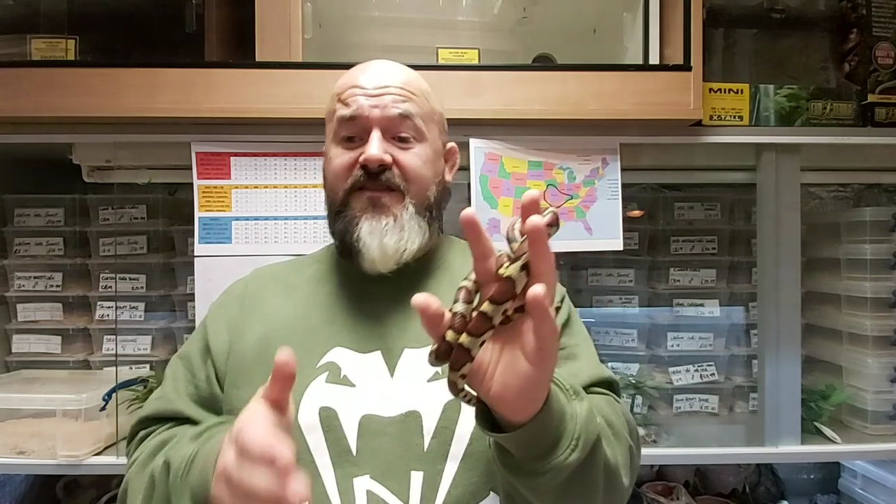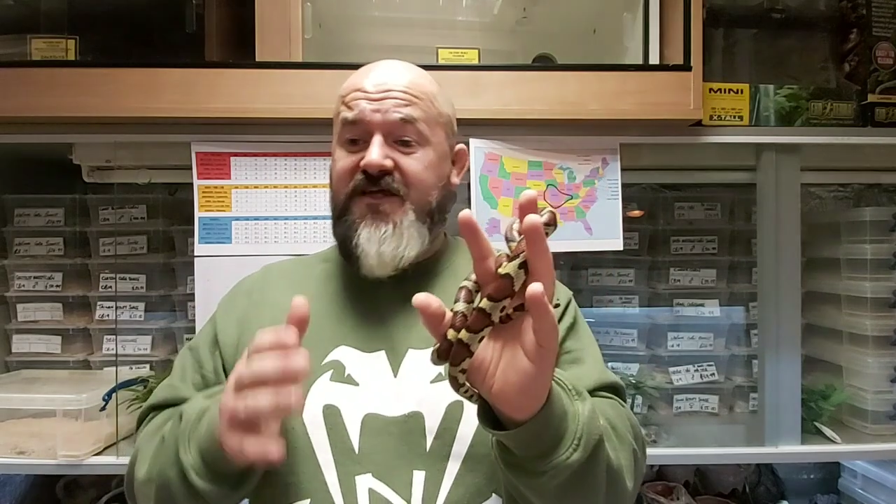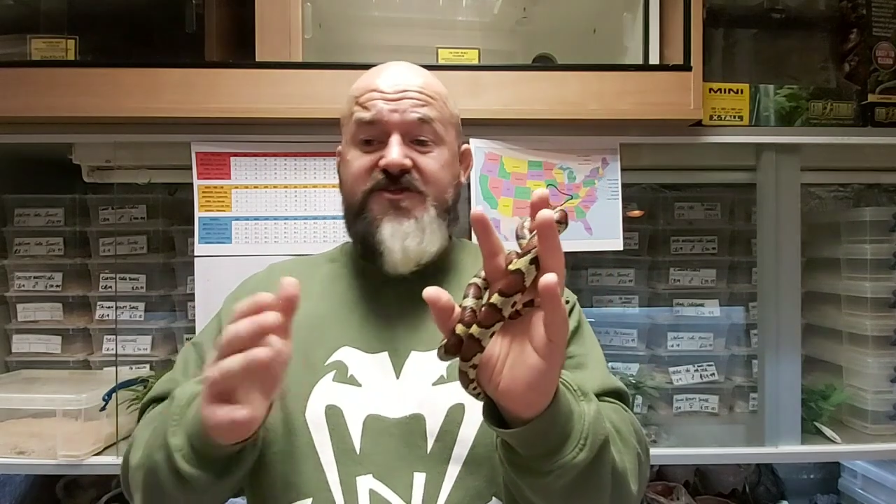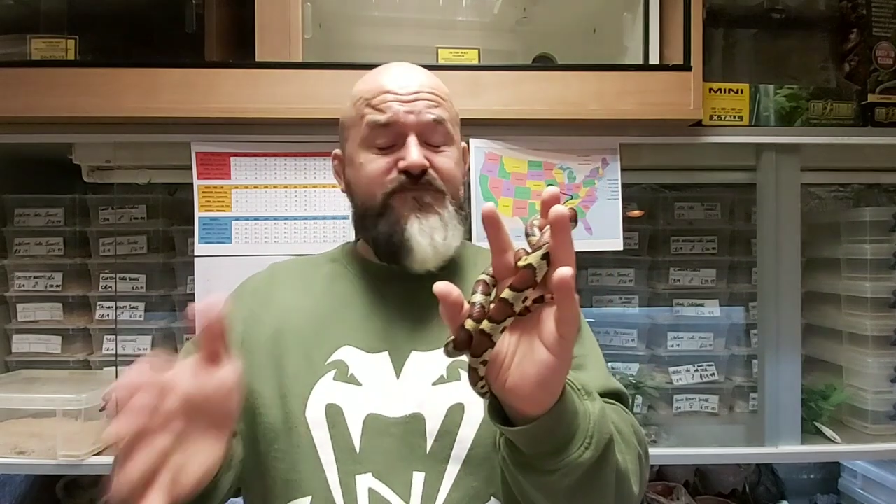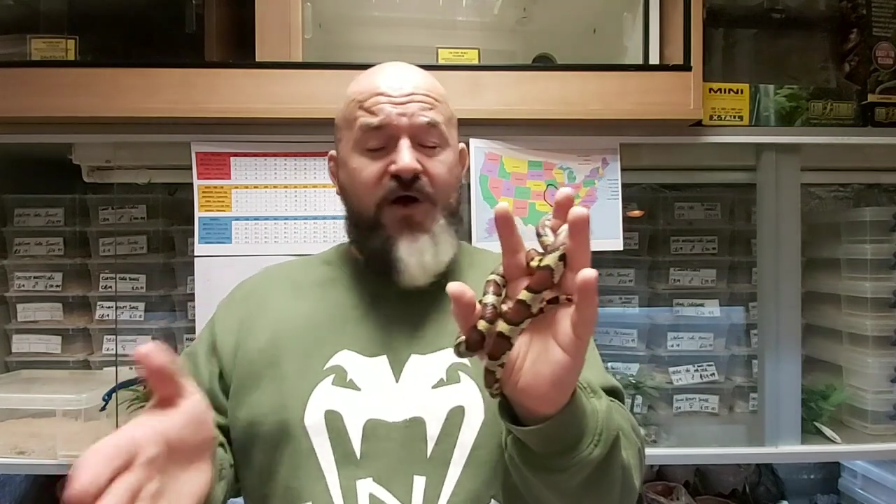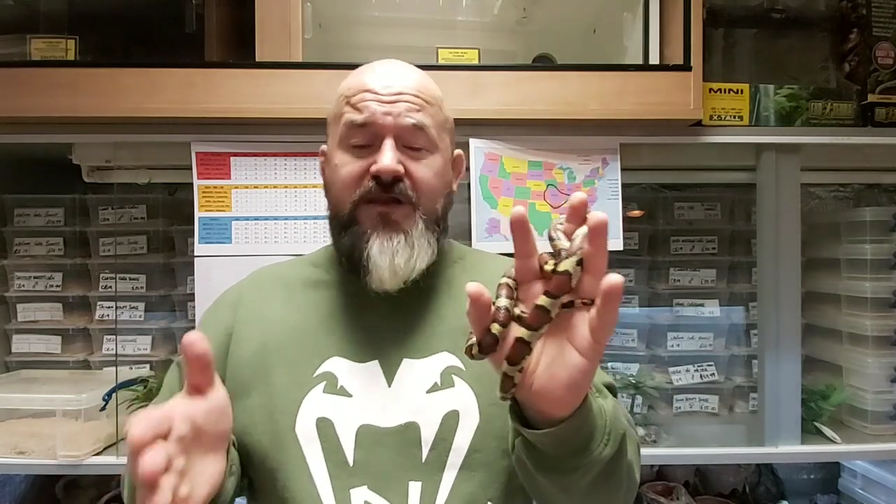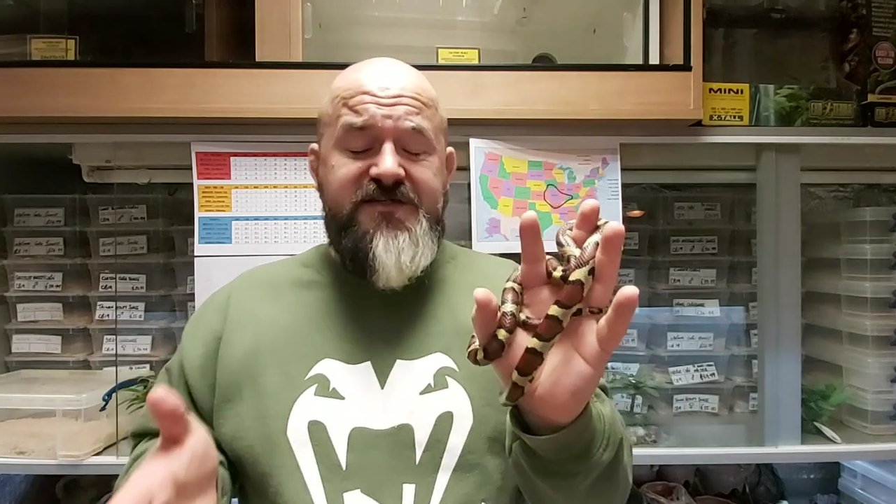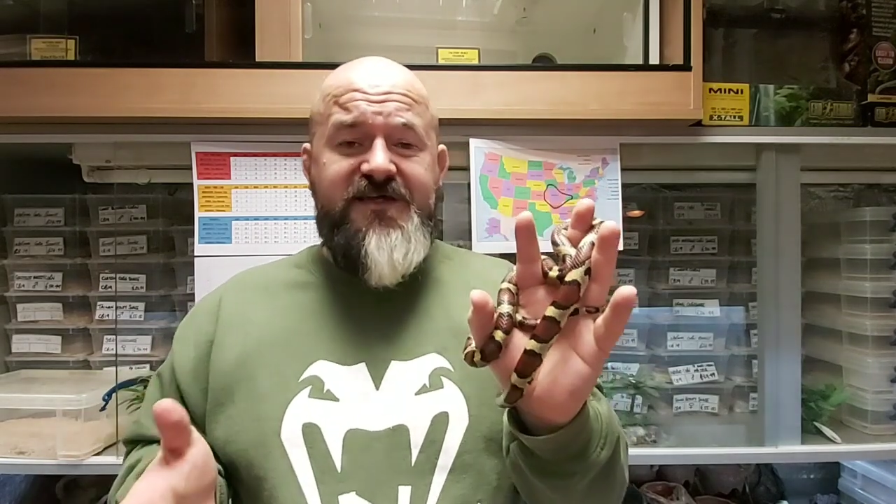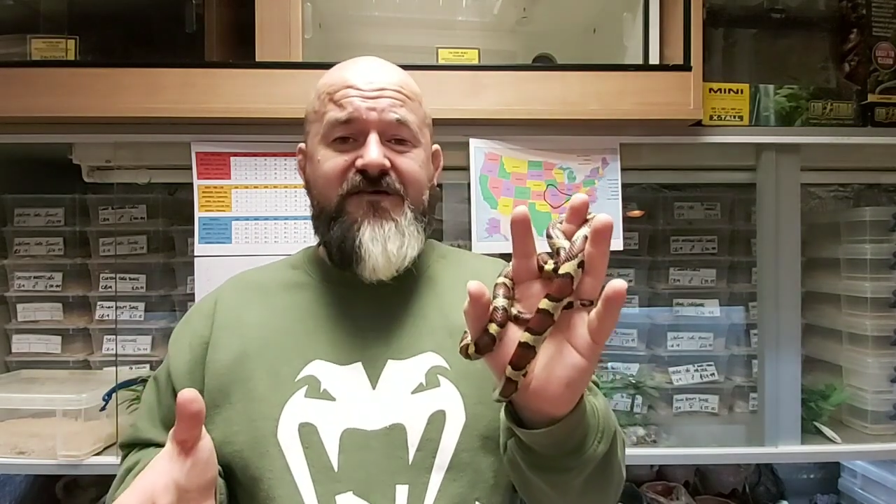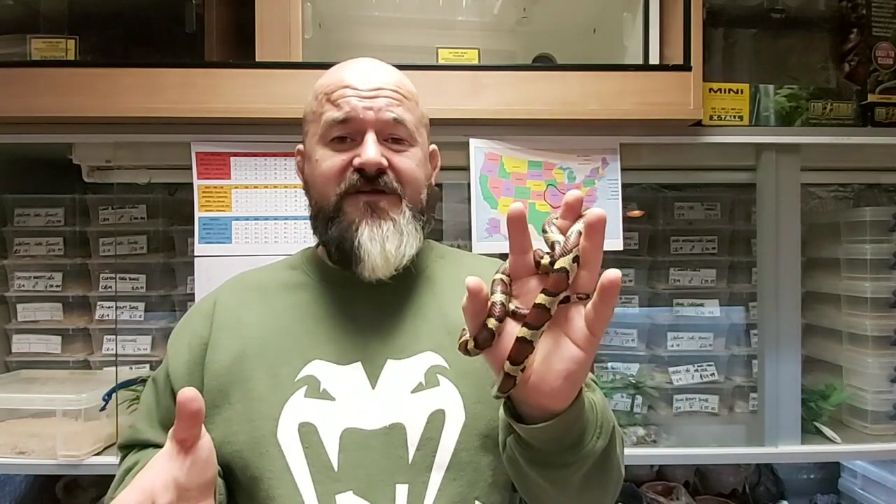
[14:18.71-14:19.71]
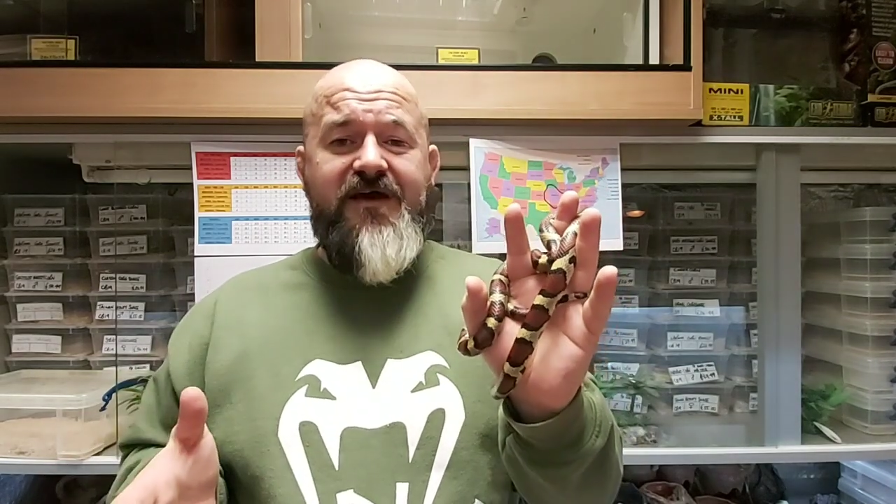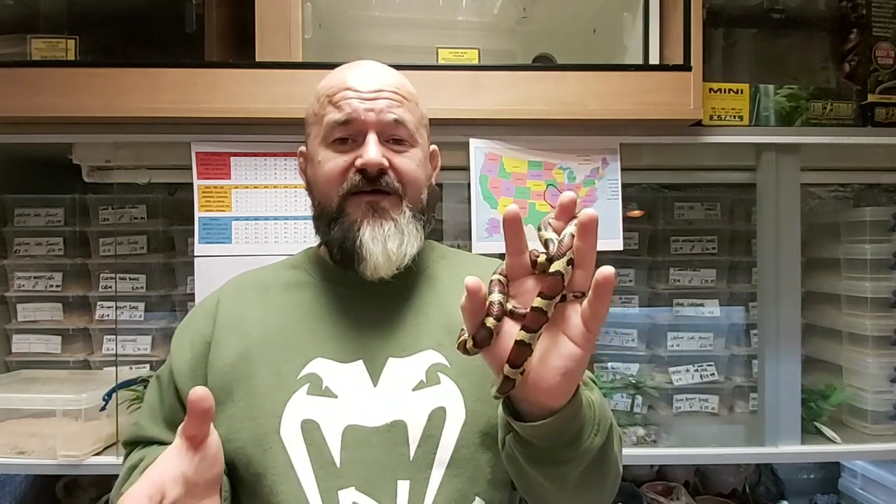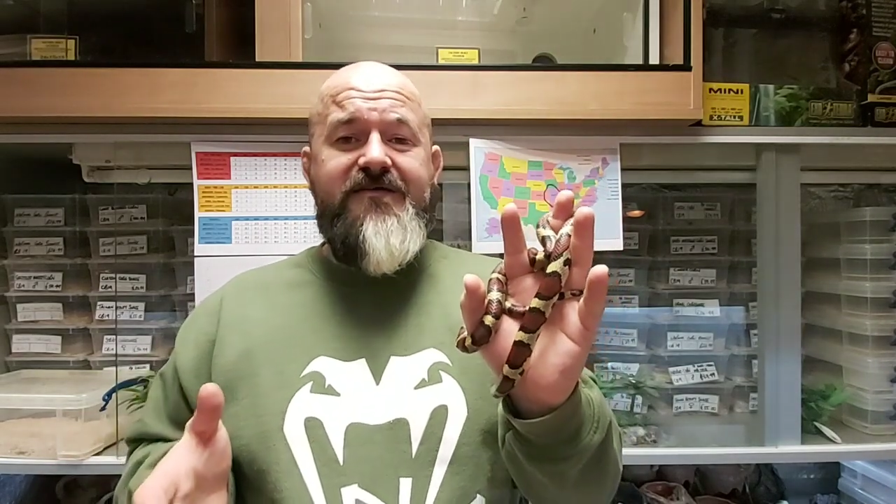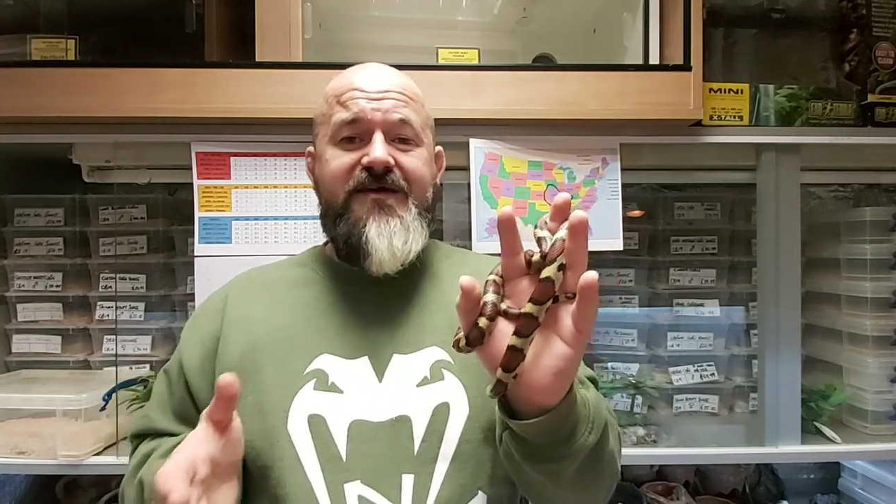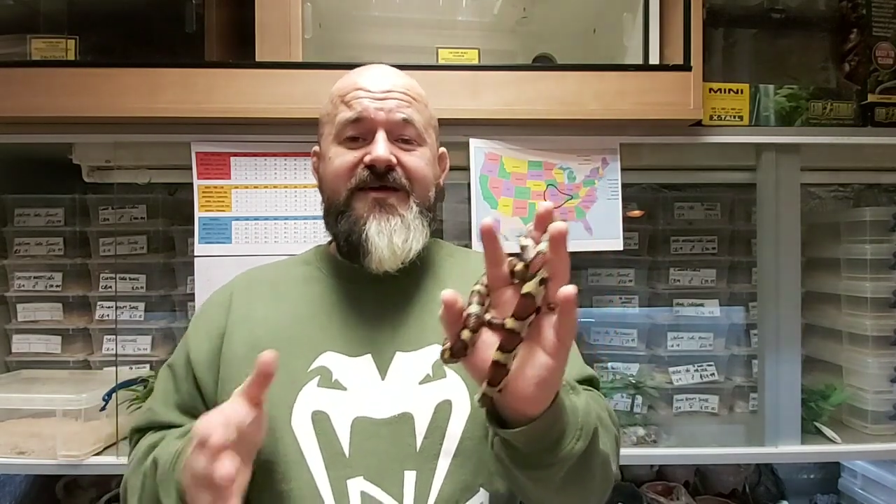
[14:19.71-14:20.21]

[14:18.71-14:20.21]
they're just polyzona.